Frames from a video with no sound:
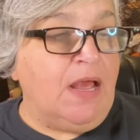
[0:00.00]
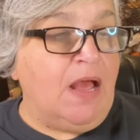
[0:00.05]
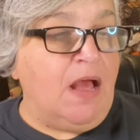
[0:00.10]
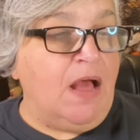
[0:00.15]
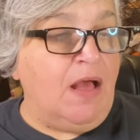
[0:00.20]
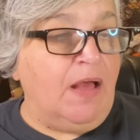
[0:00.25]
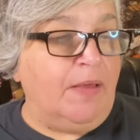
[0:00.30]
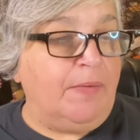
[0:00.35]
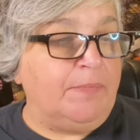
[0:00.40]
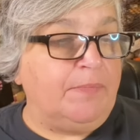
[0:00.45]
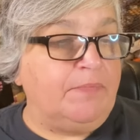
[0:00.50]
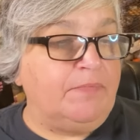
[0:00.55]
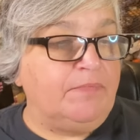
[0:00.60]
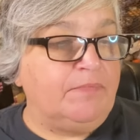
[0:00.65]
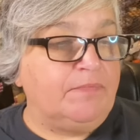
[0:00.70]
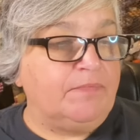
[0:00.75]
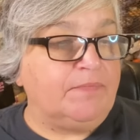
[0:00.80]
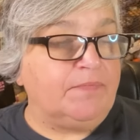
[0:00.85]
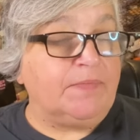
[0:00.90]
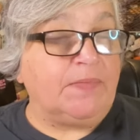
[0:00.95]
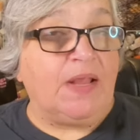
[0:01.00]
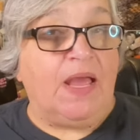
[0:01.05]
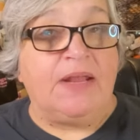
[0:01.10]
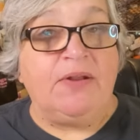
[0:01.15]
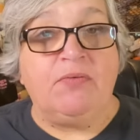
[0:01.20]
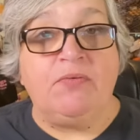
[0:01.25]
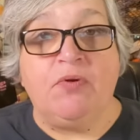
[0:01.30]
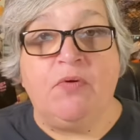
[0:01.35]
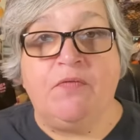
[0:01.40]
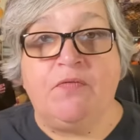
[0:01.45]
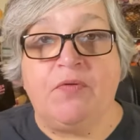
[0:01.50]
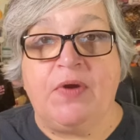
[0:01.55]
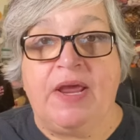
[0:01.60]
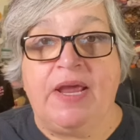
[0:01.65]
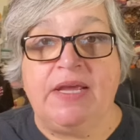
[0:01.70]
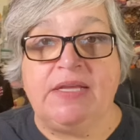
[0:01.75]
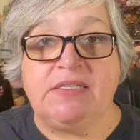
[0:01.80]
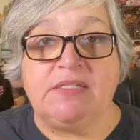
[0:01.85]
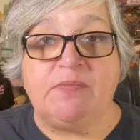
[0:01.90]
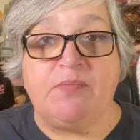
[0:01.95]
I don't know if
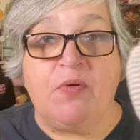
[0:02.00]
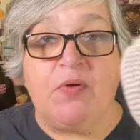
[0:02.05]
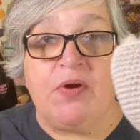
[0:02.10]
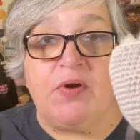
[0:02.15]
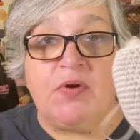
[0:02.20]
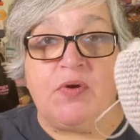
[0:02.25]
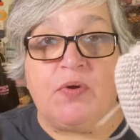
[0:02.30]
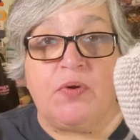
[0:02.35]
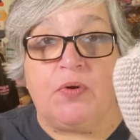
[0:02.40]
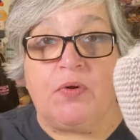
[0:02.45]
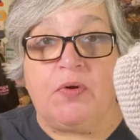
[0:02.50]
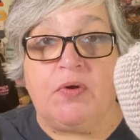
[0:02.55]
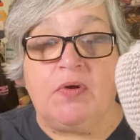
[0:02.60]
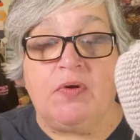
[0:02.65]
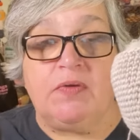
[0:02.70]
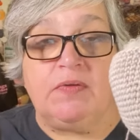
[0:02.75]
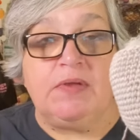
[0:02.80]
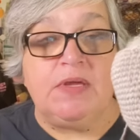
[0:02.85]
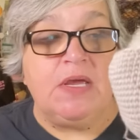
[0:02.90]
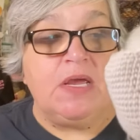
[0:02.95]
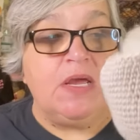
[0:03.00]
Ray is a boy or a girl,